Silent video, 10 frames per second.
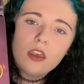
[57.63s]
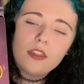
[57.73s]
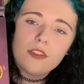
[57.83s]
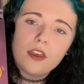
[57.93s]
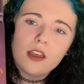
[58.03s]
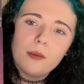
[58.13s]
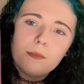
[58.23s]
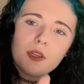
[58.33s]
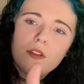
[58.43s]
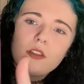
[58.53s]
The
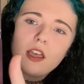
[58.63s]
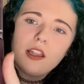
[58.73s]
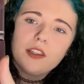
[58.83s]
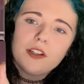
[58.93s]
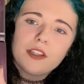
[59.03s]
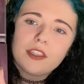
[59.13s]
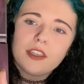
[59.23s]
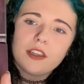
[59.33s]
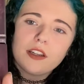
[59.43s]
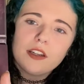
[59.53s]
middle color
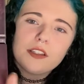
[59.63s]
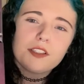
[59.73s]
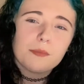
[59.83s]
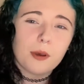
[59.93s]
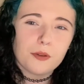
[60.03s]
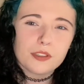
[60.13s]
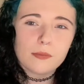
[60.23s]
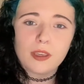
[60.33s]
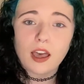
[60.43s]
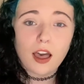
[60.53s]
here is supposed to
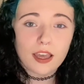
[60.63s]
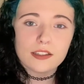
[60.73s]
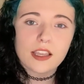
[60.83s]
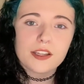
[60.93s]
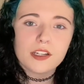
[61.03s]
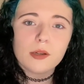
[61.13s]
be a highlighter,